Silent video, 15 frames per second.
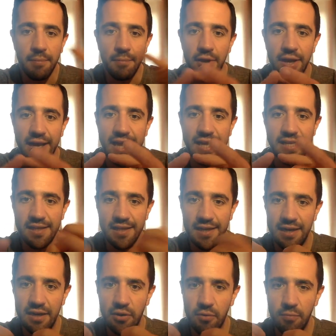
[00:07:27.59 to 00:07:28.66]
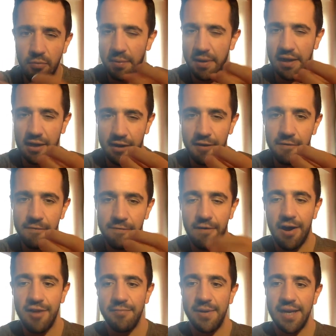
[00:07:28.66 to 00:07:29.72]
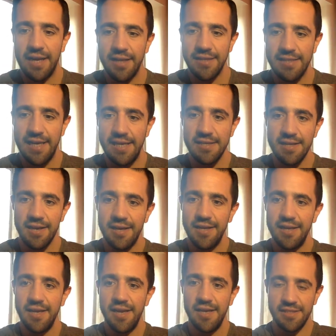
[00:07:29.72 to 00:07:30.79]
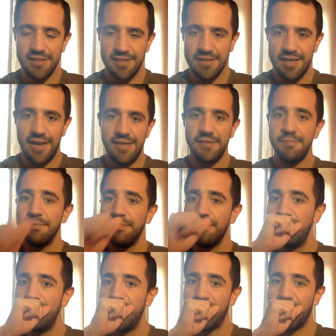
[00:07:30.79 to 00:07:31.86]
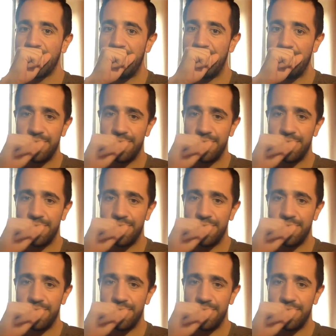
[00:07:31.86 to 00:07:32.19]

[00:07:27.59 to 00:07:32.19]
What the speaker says: and putting it into probably like a little 5-minute teaser, just to say to other